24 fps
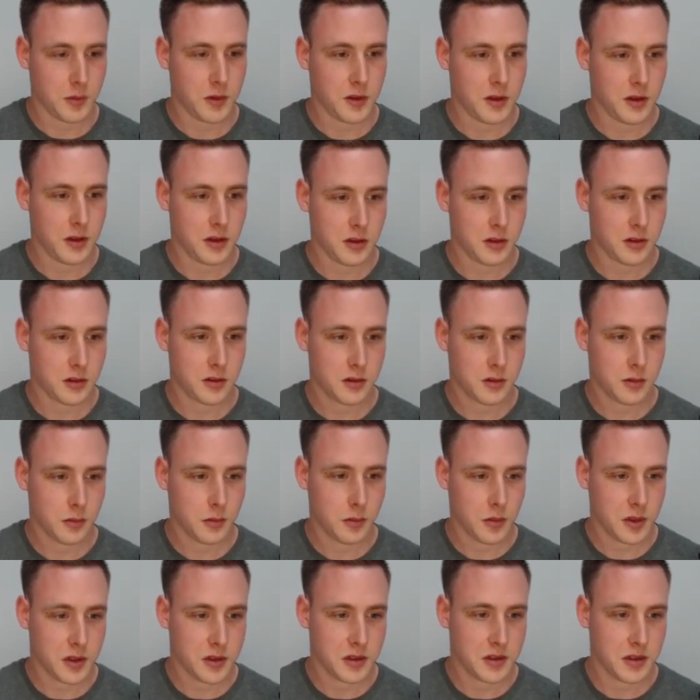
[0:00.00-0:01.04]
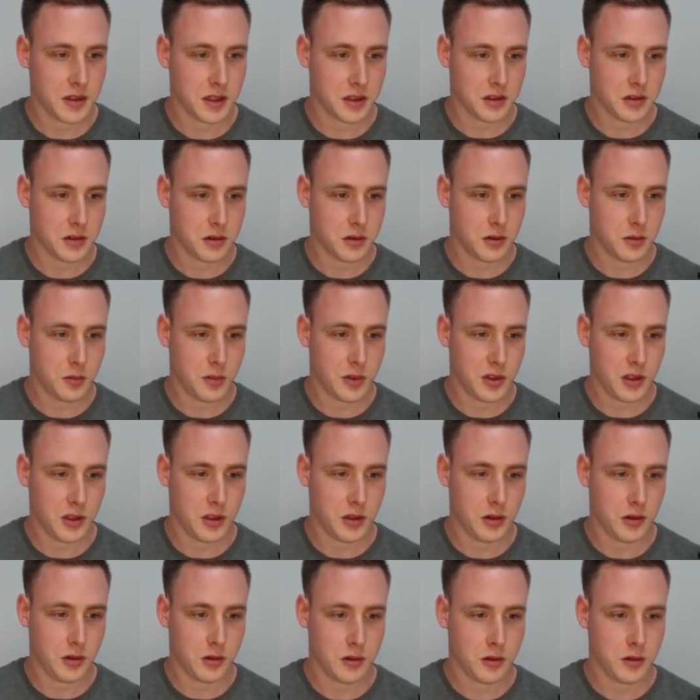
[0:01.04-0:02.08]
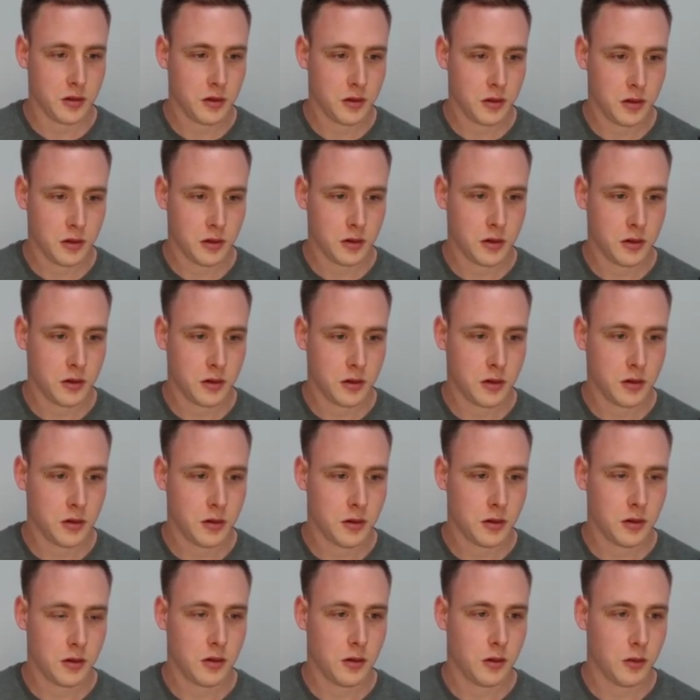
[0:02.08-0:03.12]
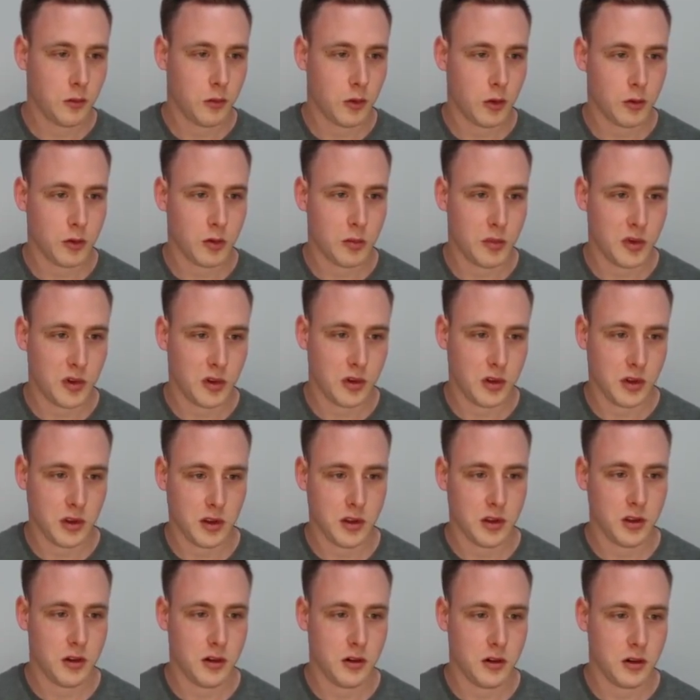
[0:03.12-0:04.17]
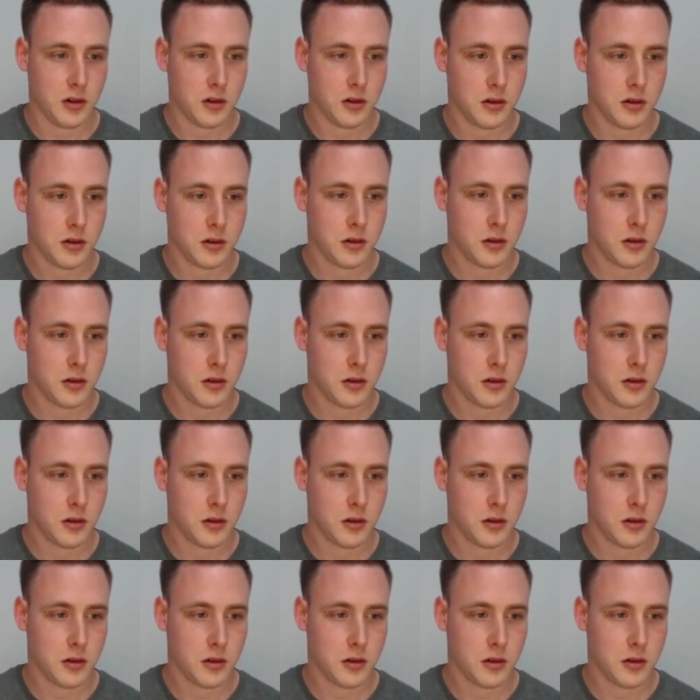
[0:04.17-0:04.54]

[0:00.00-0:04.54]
dict because that should be what we're building here.